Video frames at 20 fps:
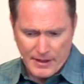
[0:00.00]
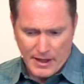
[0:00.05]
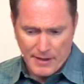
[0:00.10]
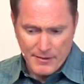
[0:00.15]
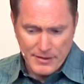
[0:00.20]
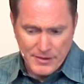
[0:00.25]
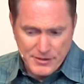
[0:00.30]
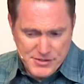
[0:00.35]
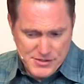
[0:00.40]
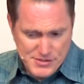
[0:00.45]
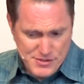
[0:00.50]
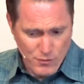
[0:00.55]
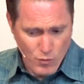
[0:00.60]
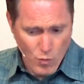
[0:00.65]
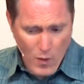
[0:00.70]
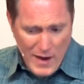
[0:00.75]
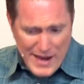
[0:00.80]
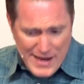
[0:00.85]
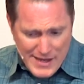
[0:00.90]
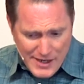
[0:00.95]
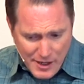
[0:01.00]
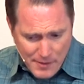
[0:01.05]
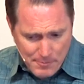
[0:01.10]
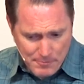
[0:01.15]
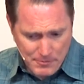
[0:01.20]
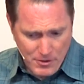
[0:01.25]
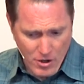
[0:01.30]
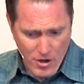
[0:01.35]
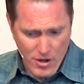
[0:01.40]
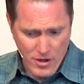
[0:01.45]
I mean, this is a
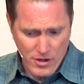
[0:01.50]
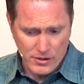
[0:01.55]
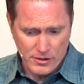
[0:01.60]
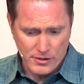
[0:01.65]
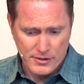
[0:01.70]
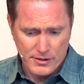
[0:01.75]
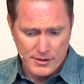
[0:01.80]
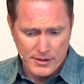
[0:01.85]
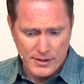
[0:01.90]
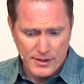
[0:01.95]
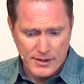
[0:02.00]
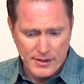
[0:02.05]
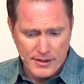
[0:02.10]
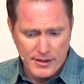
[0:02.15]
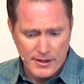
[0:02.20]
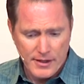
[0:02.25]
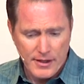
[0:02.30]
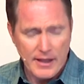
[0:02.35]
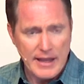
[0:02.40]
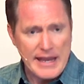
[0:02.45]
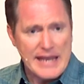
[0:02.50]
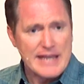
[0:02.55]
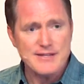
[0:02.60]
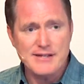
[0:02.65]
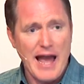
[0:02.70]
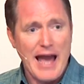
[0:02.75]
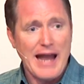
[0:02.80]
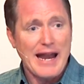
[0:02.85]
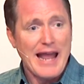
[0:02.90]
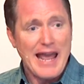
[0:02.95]
wake-up call. He's
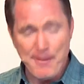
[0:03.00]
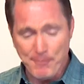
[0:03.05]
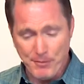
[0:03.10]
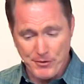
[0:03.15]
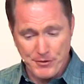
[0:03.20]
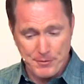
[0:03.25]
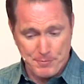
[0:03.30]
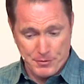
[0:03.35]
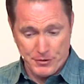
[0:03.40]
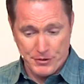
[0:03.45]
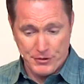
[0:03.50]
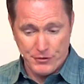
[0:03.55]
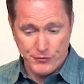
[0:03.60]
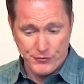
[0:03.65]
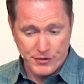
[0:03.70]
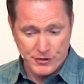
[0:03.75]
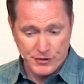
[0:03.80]
not able to produce